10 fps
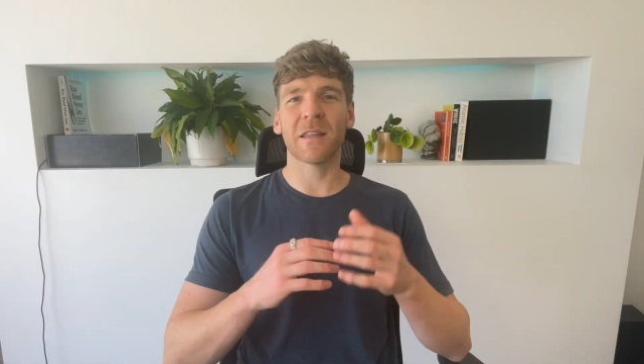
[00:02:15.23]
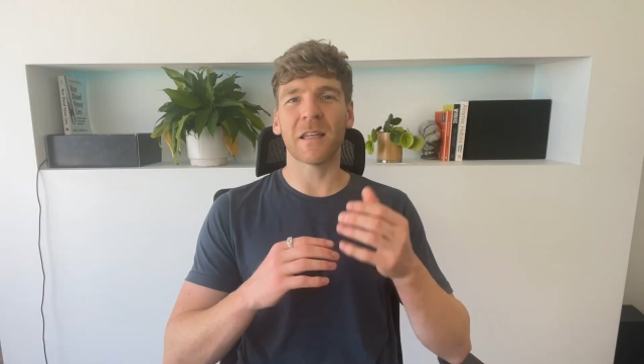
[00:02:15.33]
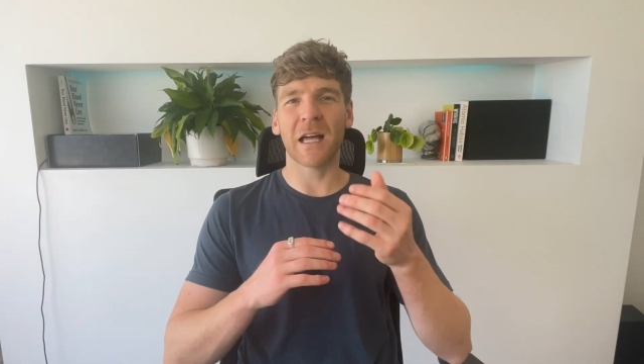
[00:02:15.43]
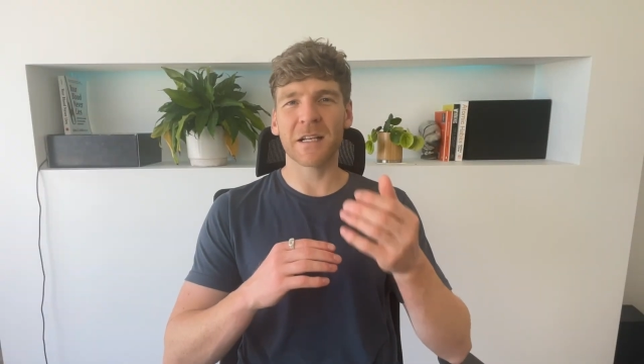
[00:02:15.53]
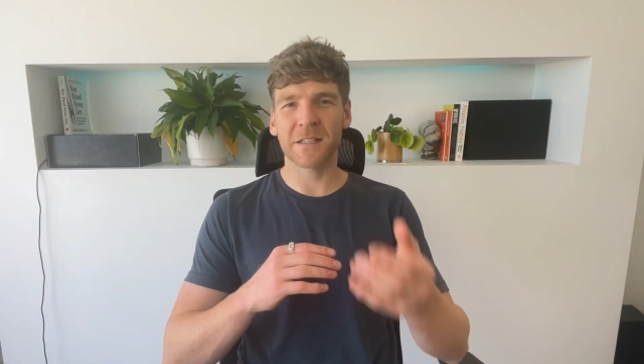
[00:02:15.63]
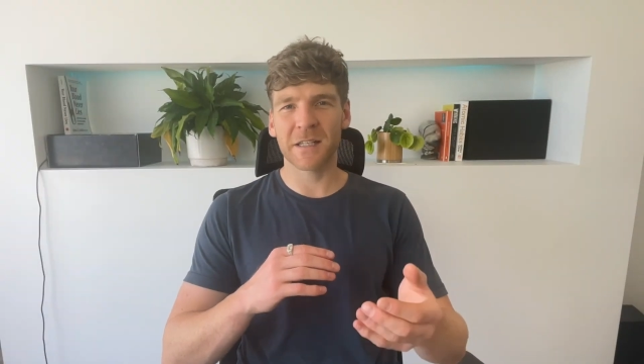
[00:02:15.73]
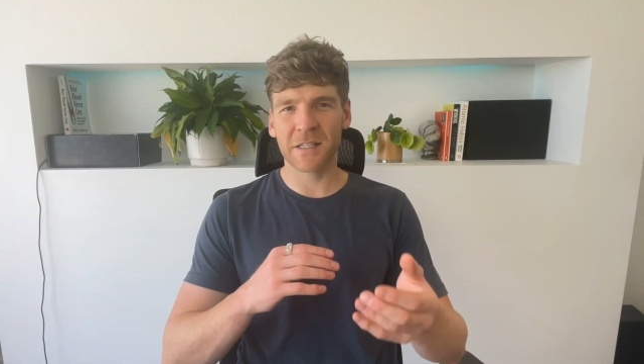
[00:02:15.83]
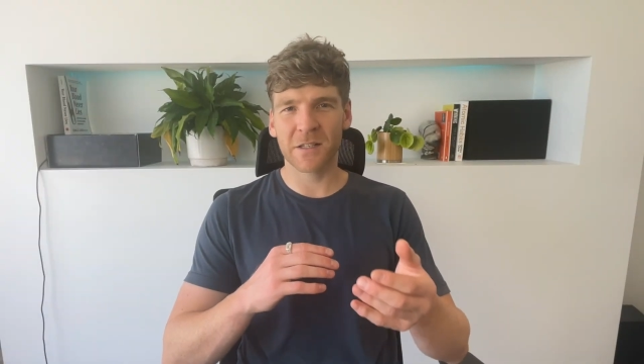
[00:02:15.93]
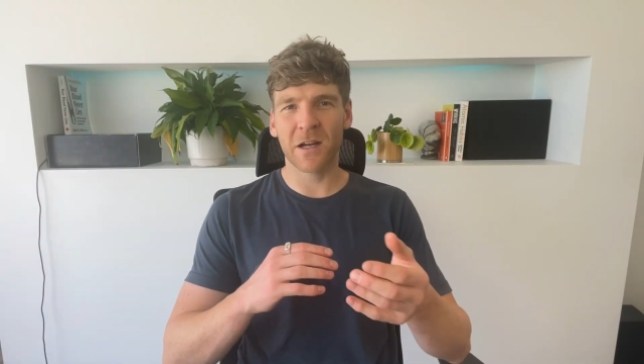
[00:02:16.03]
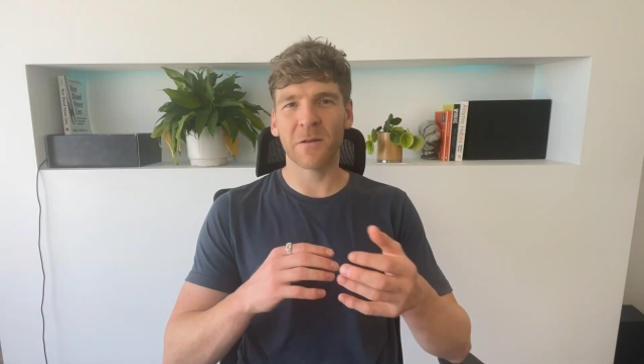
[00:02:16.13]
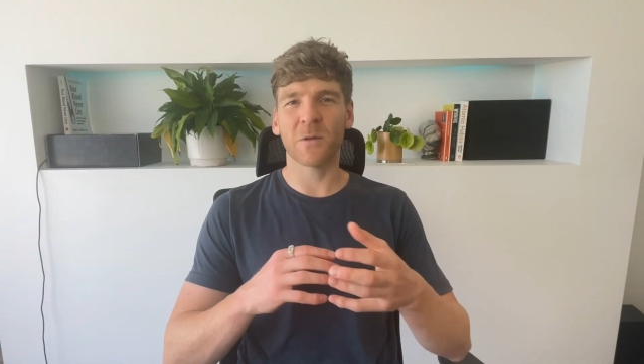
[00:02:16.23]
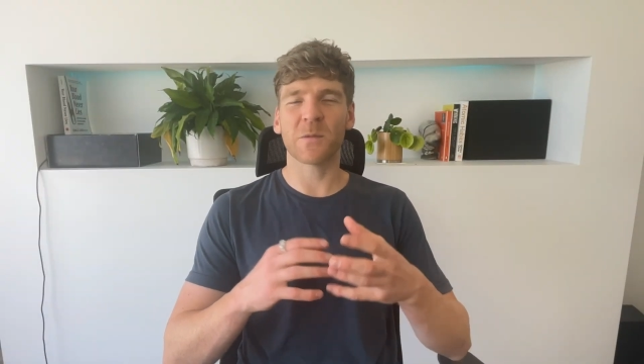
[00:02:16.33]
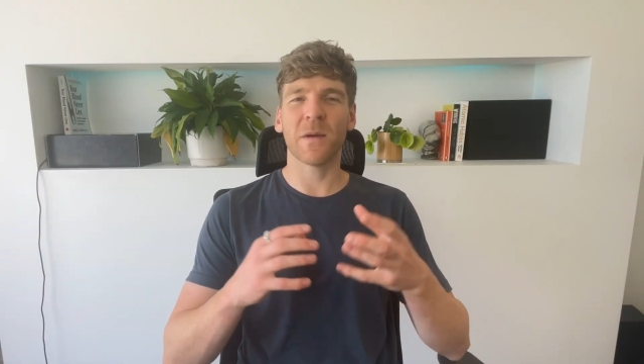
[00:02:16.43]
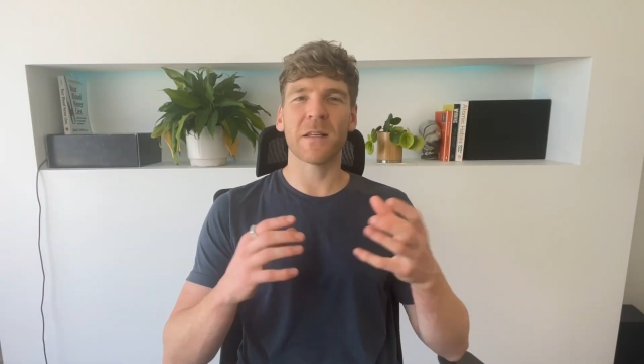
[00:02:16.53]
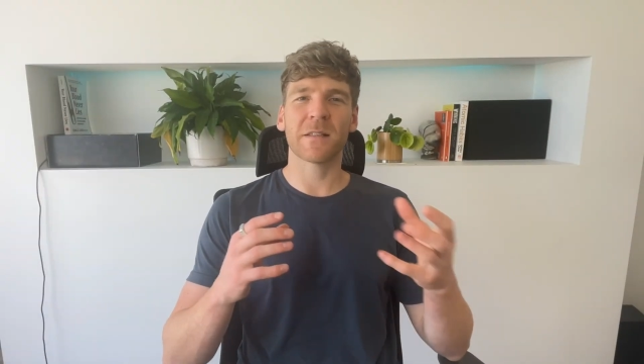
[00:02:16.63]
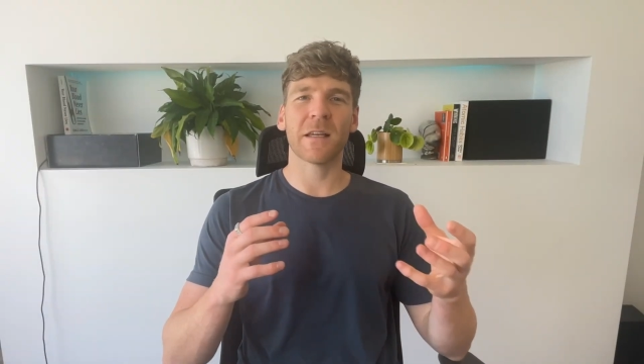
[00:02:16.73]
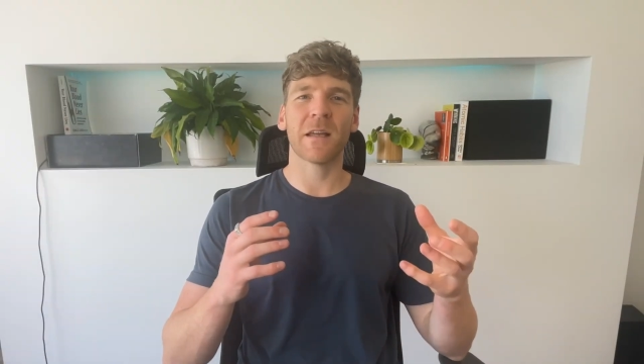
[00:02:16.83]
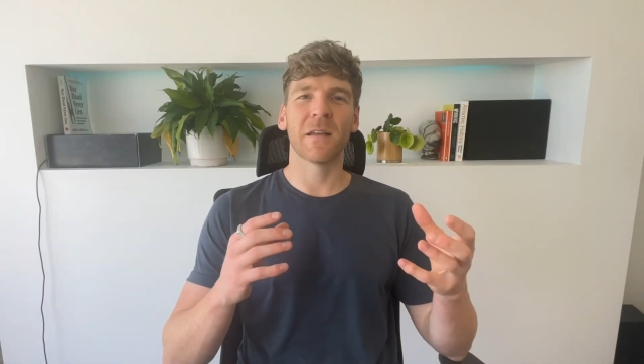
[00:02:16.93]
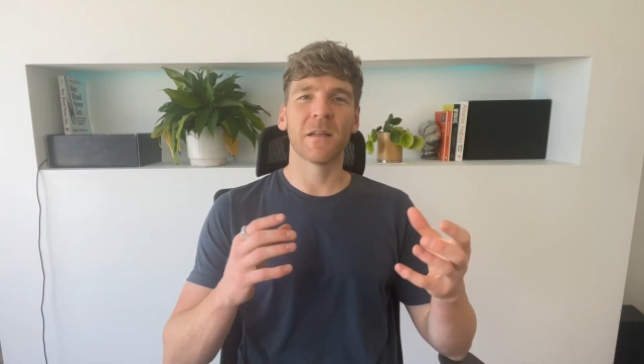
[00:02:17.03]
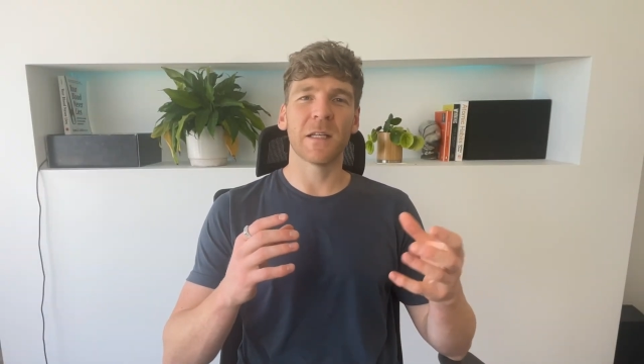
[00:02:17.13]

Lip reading: the large intestine, which means there